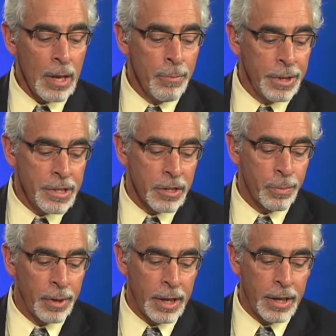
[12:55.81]
Please
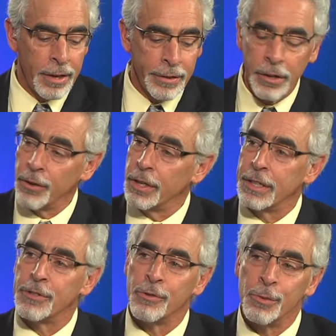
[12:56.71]
explain how the current
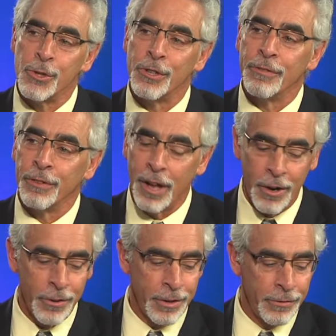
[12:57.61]
distribution of
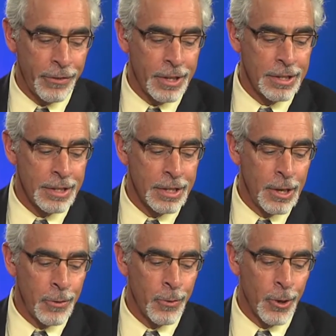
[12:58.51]
lottery funds
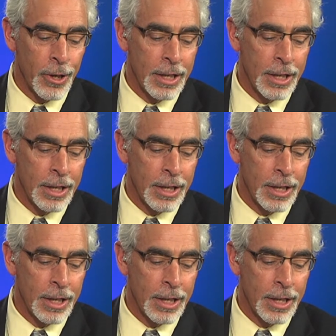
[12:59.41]
work.